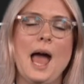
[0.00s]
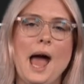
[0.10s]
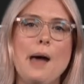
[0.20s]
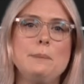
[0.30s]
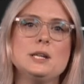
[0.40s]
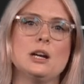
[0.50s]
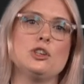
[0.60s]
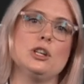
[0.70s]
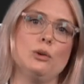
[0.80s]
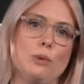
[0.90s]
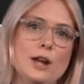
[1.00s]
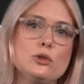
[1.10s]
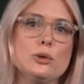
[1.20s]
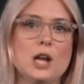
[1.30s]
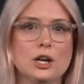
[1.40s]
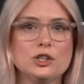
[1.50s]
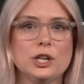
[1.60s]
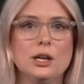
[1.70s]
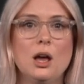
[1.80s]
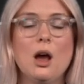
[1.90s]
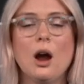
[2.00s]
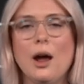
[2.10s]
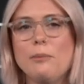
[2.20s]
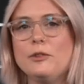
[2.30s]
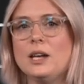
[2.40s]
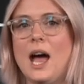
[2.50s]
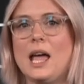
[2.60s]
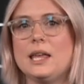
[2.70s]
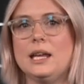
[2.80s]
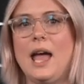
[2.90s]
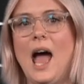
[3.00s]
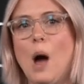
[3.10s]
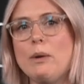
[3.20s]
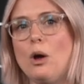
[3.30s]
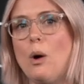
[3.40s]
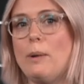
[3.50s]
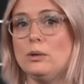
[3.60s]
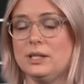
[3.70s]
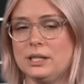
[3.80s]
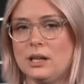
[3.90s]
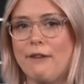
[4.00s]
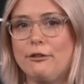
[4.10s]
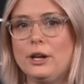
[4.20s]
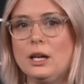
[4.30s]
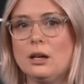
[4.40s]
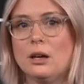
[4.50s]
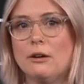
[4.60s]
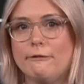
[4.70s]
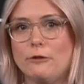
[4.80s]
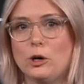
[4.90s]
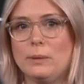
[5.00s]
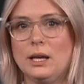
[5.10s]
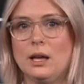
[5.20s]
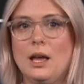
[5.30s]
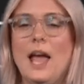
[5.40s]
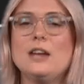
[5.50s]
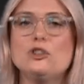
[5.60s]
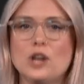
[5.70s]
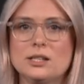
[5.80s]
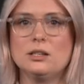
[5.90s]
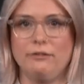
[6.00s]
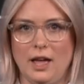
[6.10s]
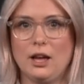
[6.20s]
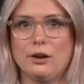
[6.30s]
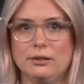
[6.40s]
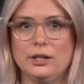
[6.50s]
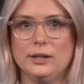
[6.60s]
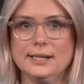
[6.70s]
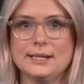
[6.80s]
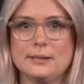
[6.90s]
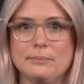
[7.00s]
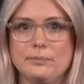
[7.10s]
Abduction and retroduction are helpful in highlighting how we go about discovering, forming, and justifying our theories.